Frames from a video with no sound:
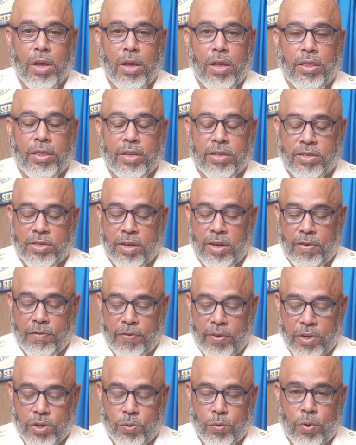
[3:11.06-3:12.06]
This
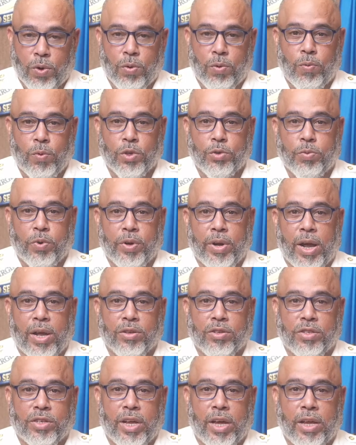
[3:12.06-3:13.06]
individual was
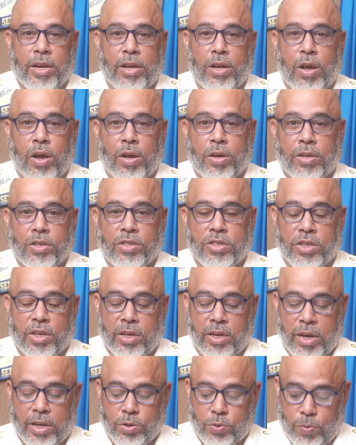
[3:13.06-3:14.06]
pronounced dead on the
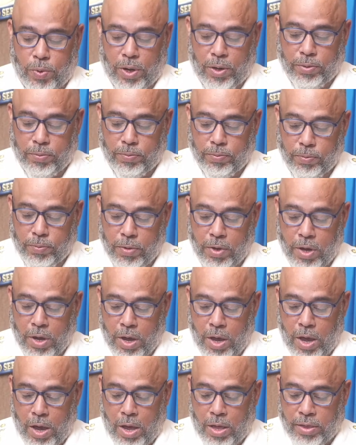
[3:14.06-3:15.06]
scene as well.
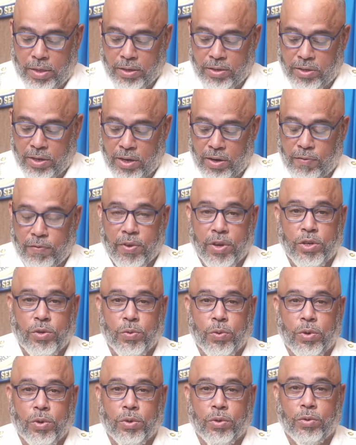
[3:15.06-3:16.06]
This
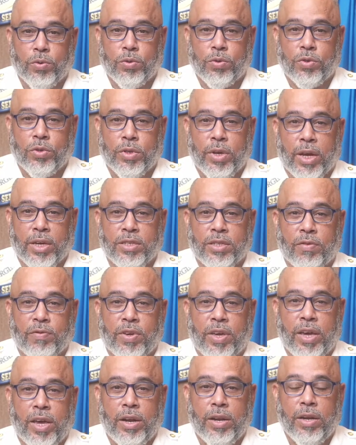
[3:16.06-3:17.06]
individual's next of
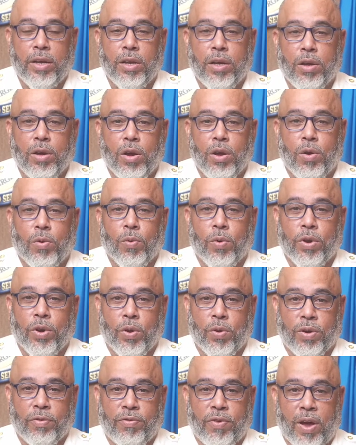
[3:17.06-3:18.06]
kin were
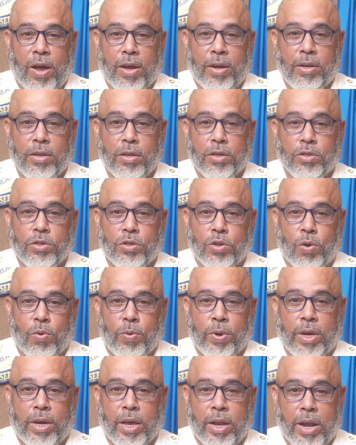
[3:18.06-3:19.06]
notified, so
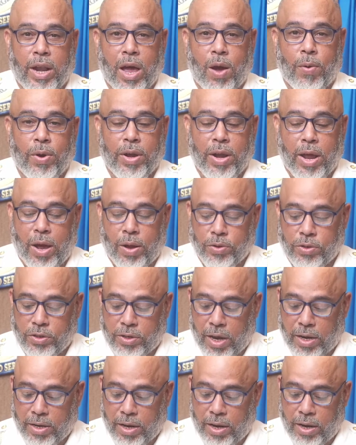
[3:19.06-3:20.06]
we can now announce
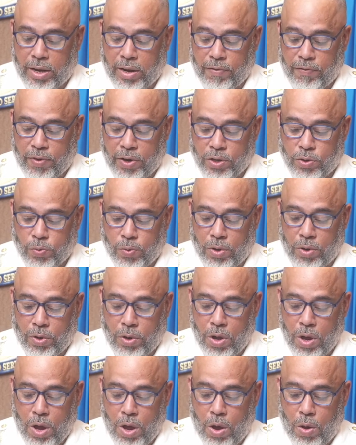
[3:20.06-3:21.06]
that that individual
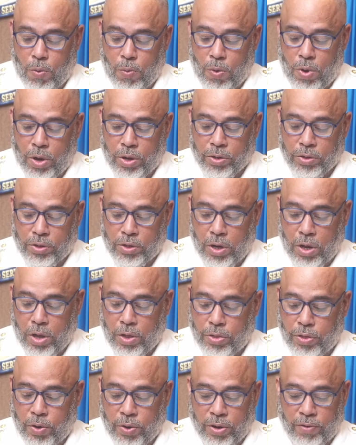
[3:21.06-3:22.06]
was
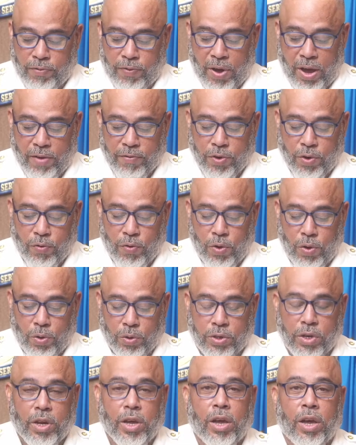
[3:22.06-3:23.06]

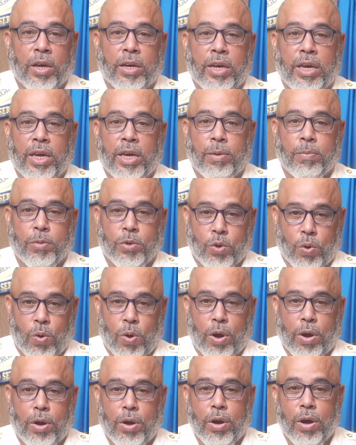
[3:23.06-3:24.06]
35-year-old Akeem Dore.